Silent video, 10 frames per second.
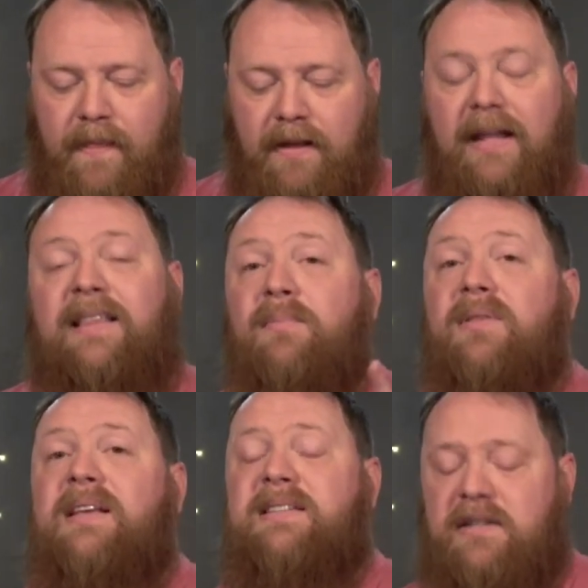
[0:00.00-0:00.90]
Let
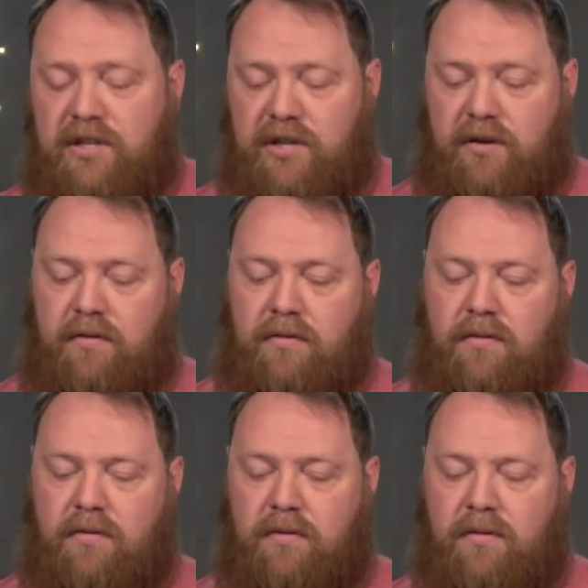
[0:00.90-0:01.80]
them listen to you.
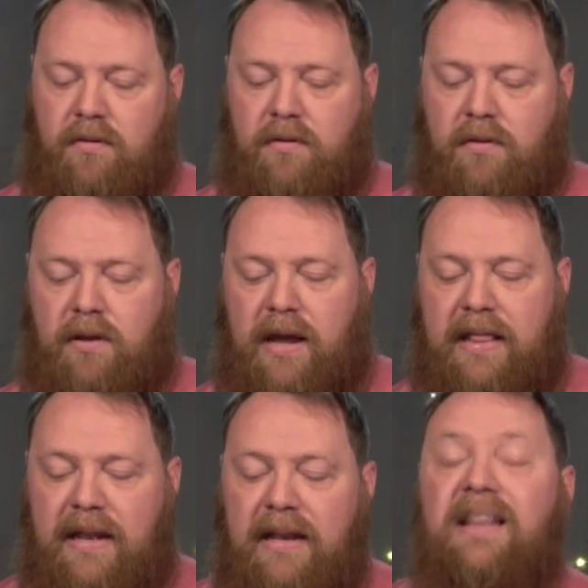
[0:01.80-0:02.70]

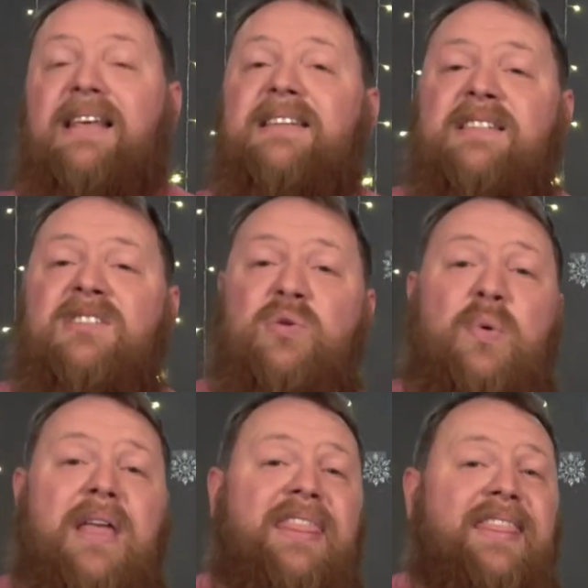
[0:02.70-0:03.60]
And then listen to
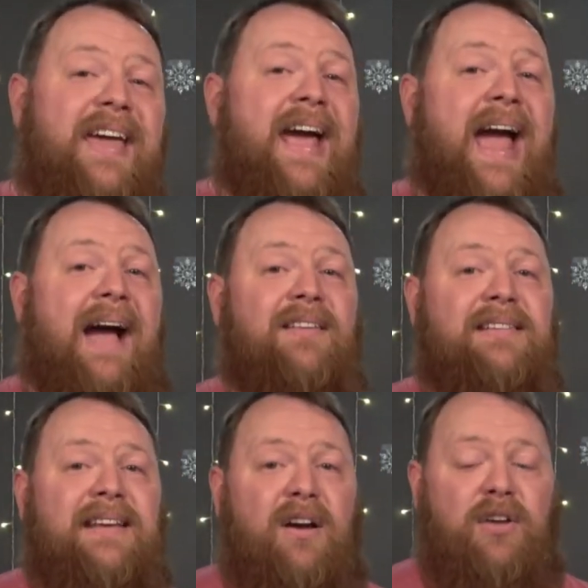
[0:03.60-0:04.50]
what they have to
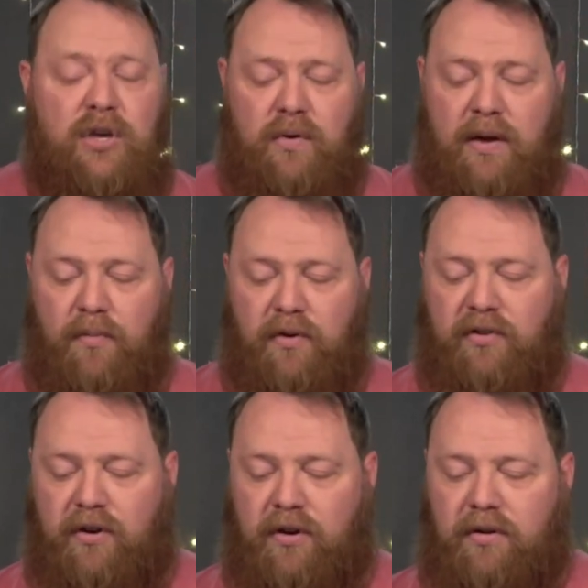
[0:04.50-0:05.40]
tell you in
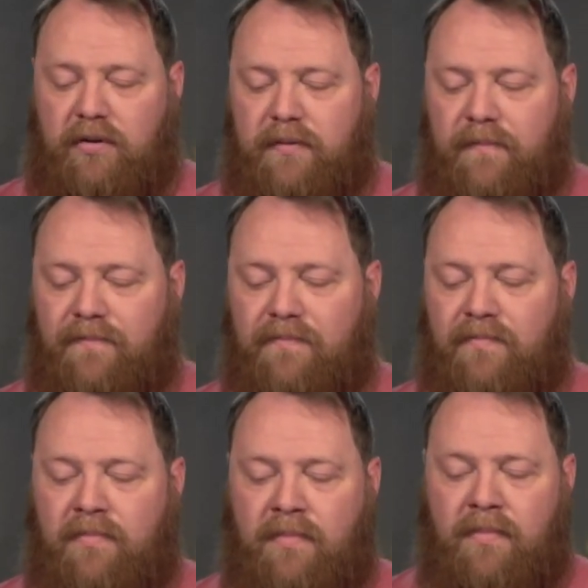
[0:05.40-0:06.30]
return.
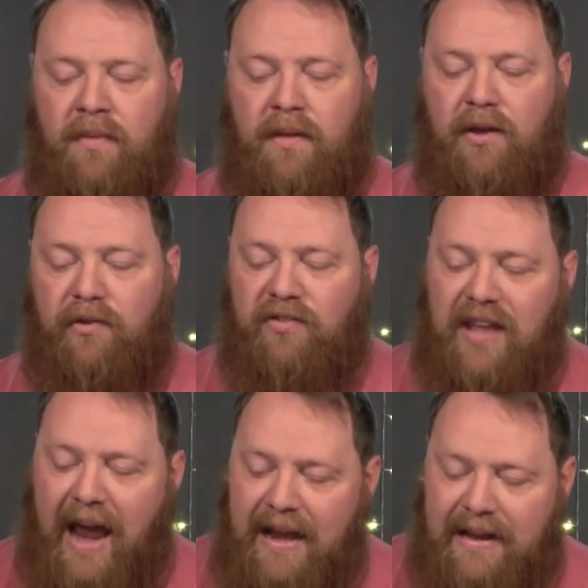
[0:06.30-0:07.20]
Because
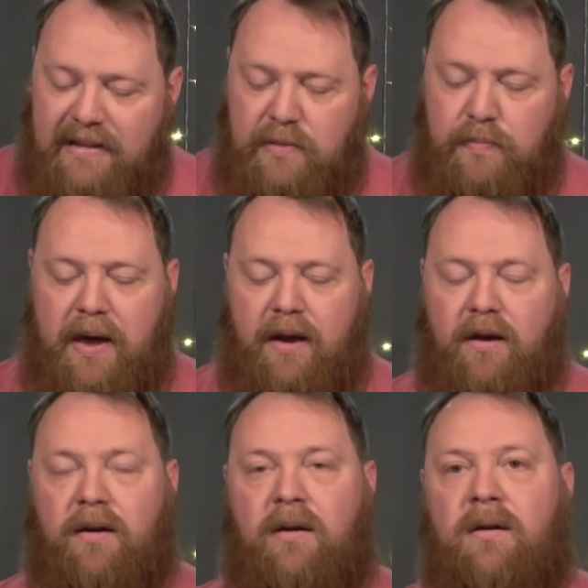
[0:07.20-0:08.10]
dating is
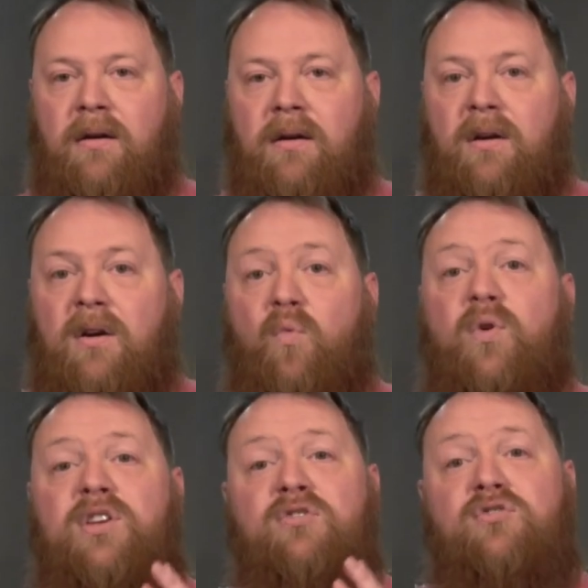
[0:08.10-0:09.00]
better
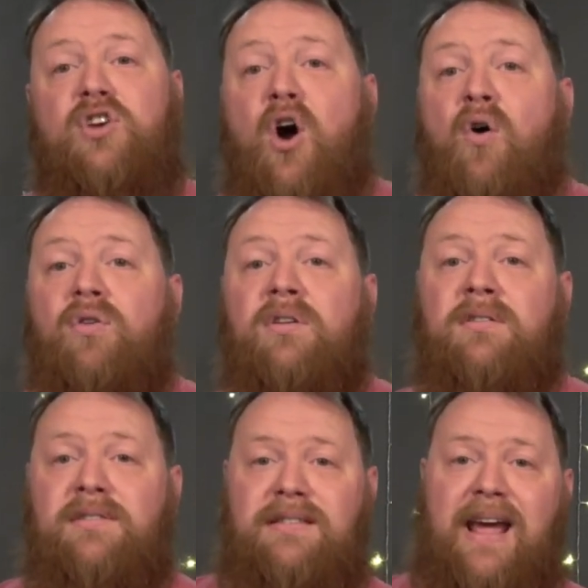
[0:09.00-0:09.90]
when you don't
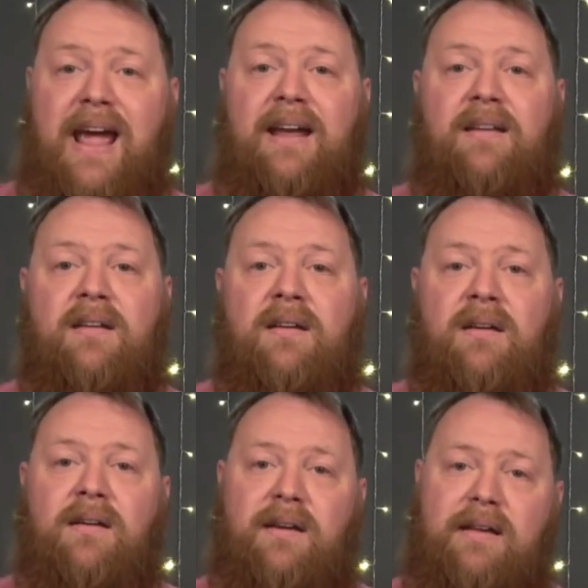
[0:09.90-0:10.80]
date
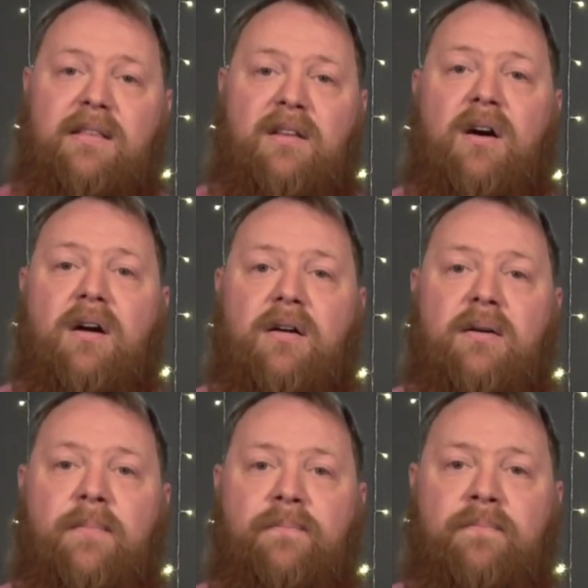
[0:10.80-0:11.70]
in the dark.
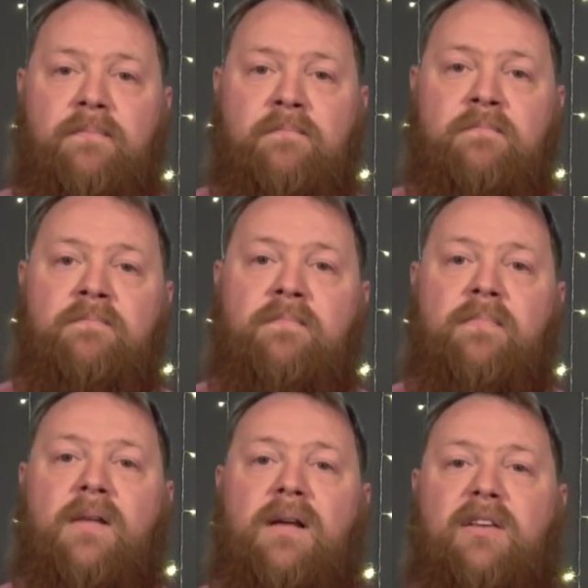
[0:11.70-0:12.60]

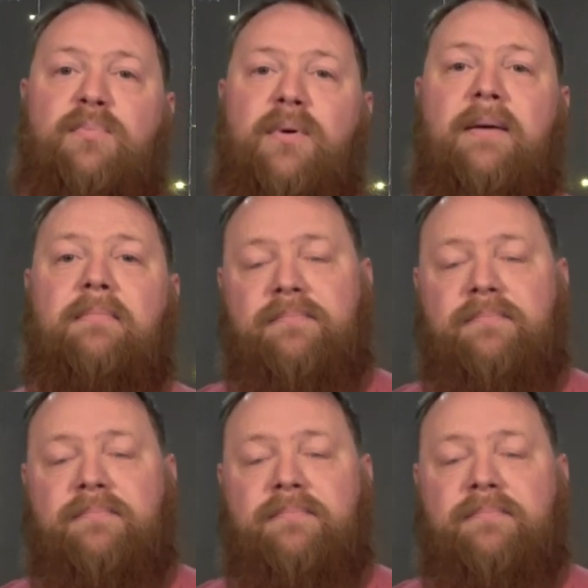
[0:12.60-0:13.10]
Let's pray.